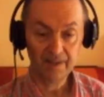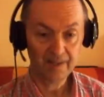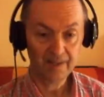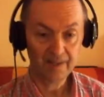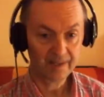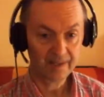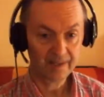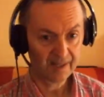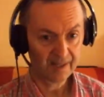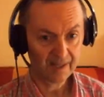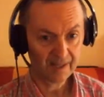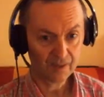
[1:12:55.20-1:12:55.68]
that
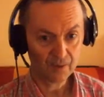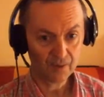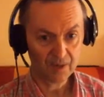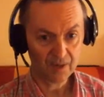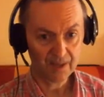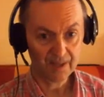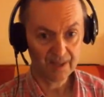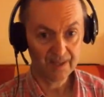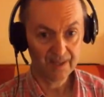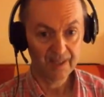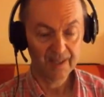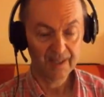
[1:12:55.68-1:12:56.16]

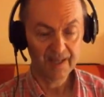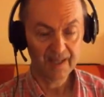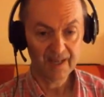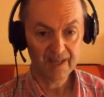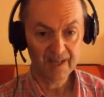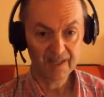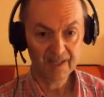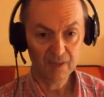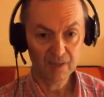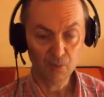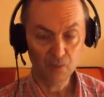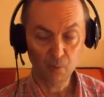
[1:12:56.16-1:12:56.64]
Slackware
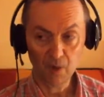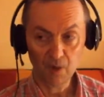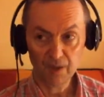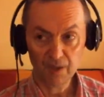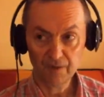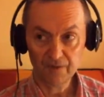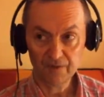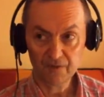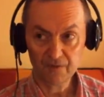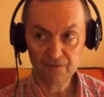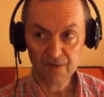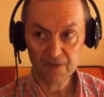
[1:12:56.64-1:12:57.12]
is one
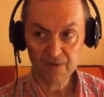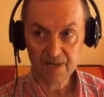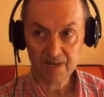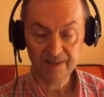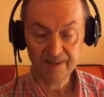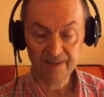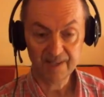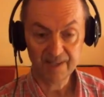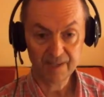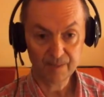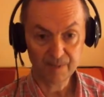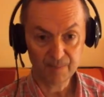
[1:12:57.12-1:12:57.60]
of the rare
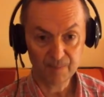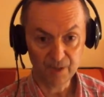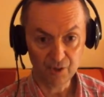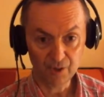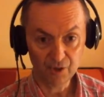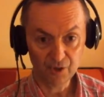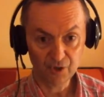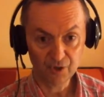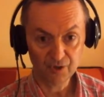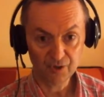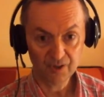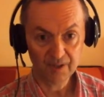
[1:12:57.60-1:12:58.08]

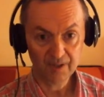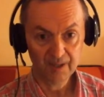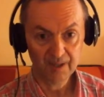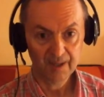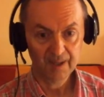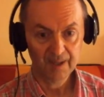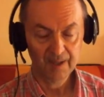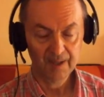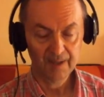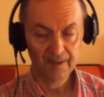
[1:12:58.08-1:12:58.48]
distributions